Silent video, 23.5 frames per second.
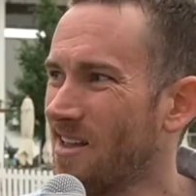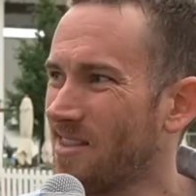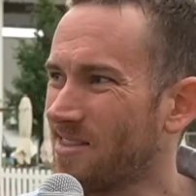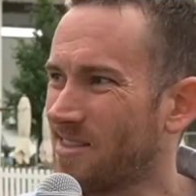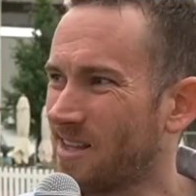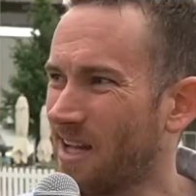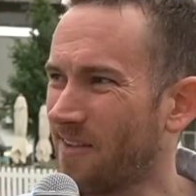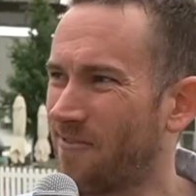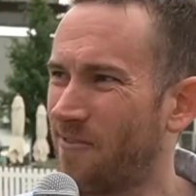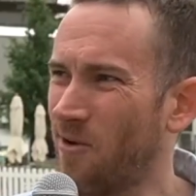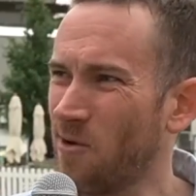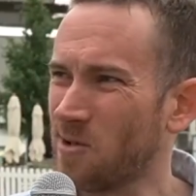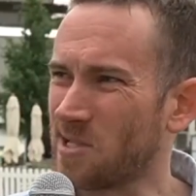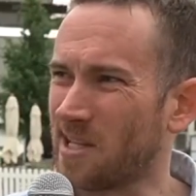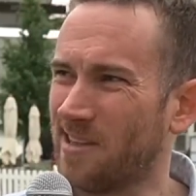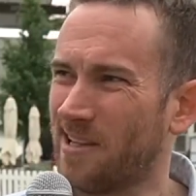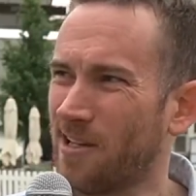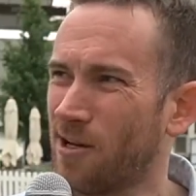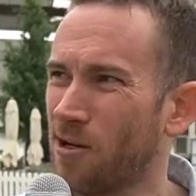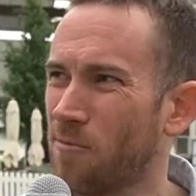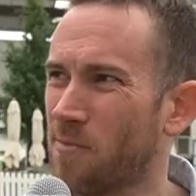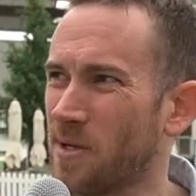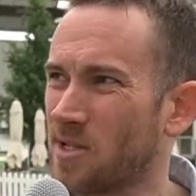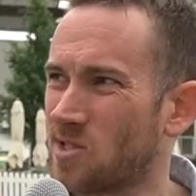that feels a
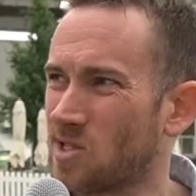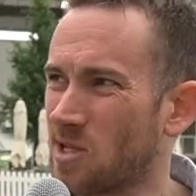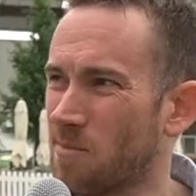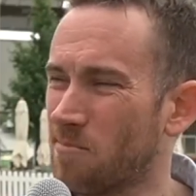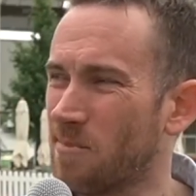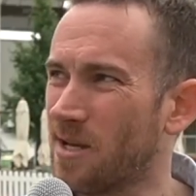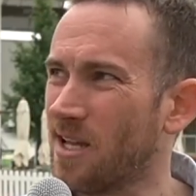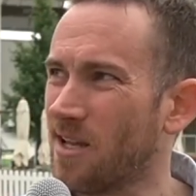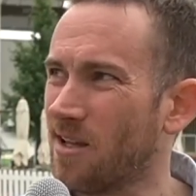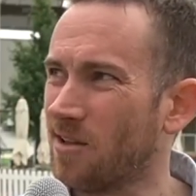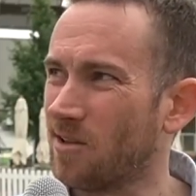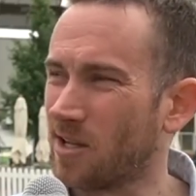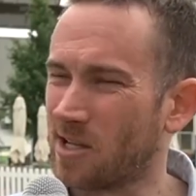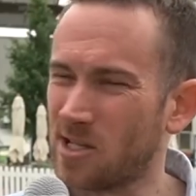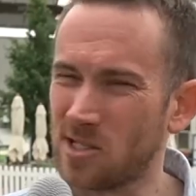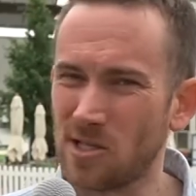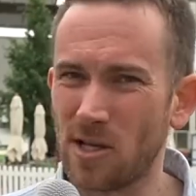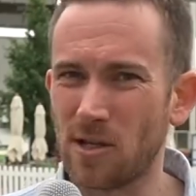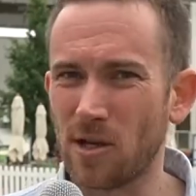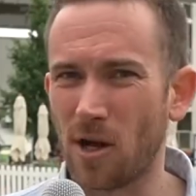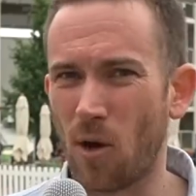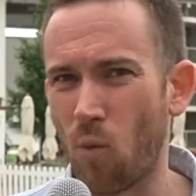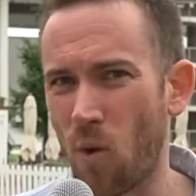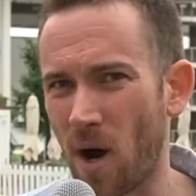little bit to me. Like, he's
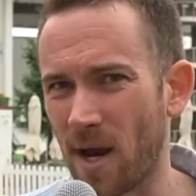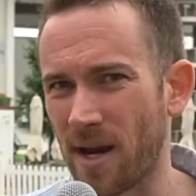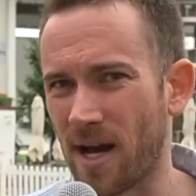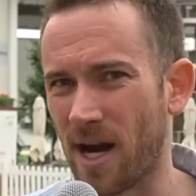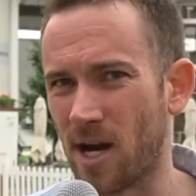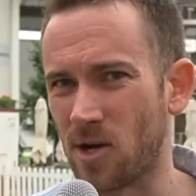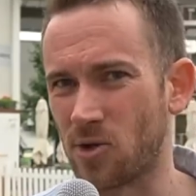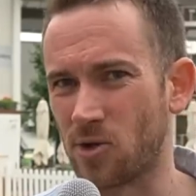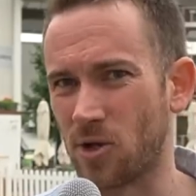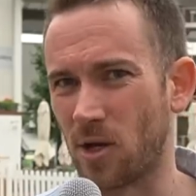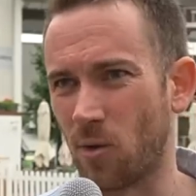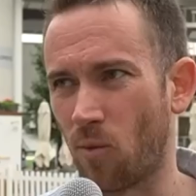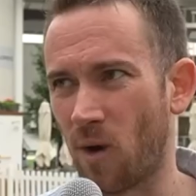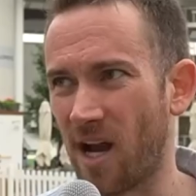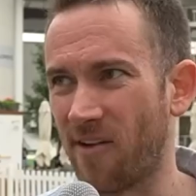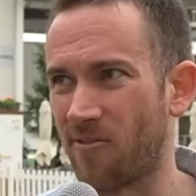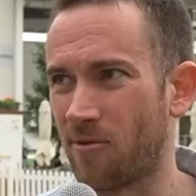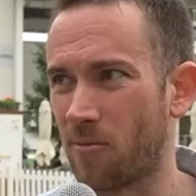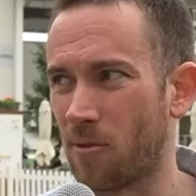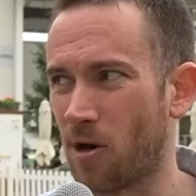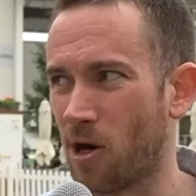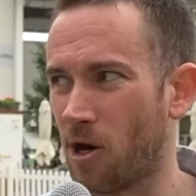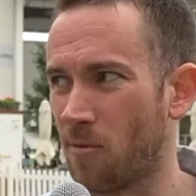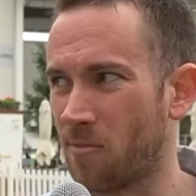only got 100 away
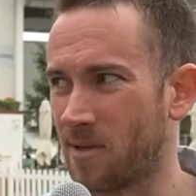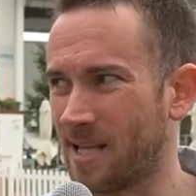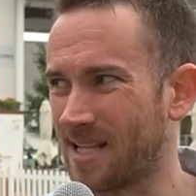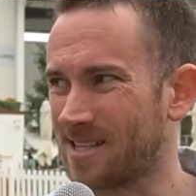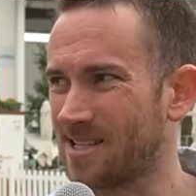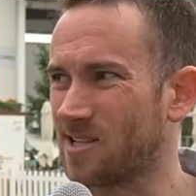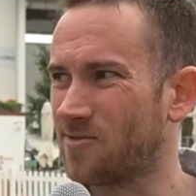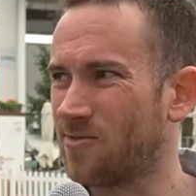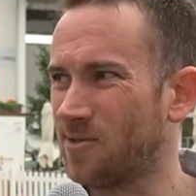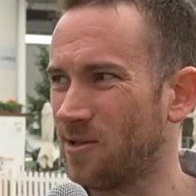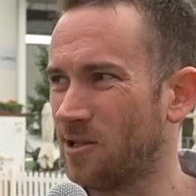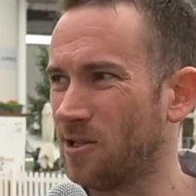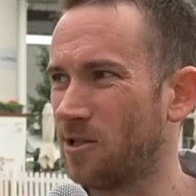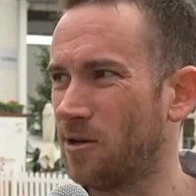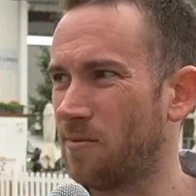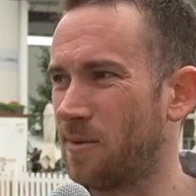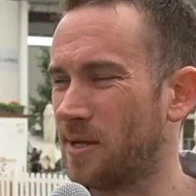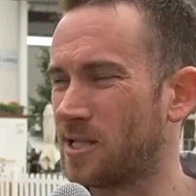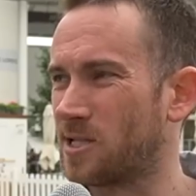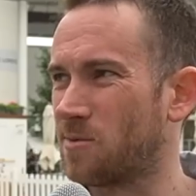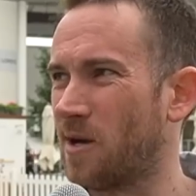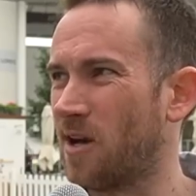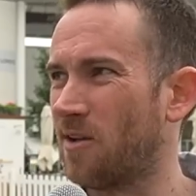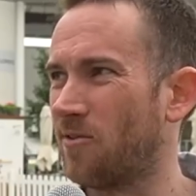from home. But that does feel a little
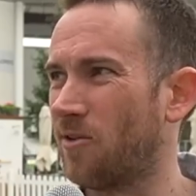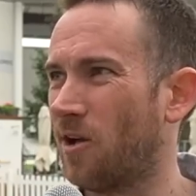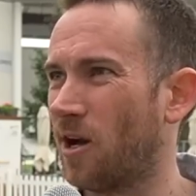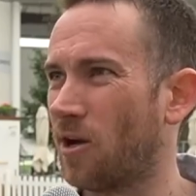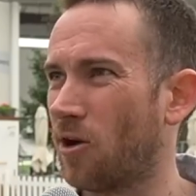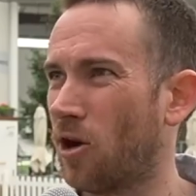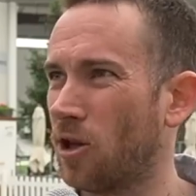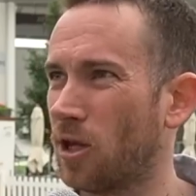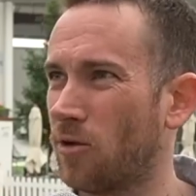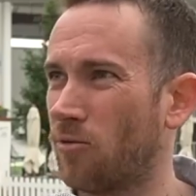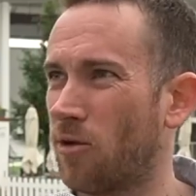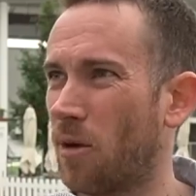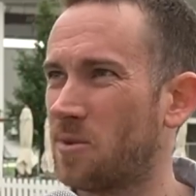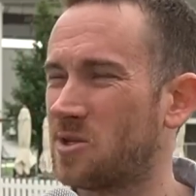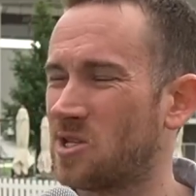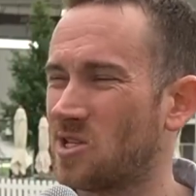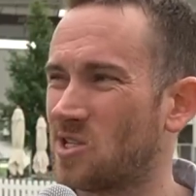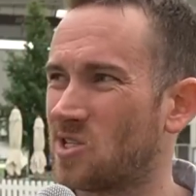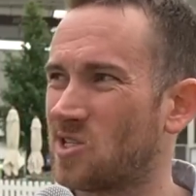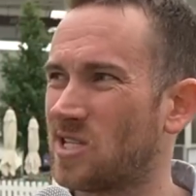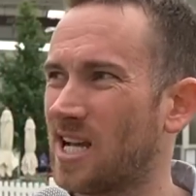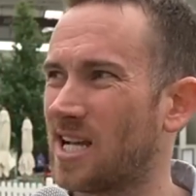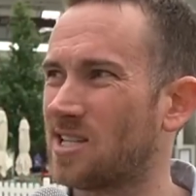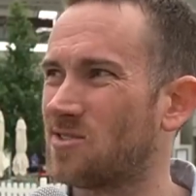bit to me of, like, Ollie
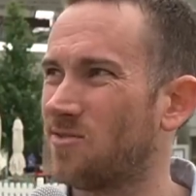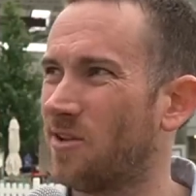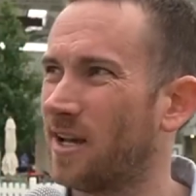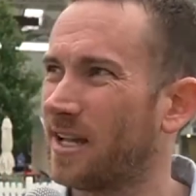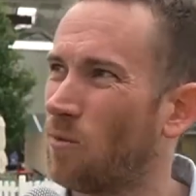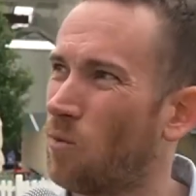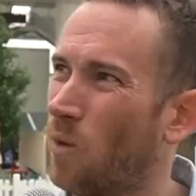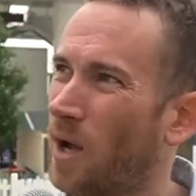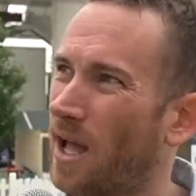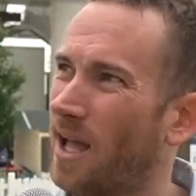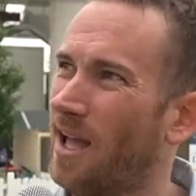Robertson's stats. Like,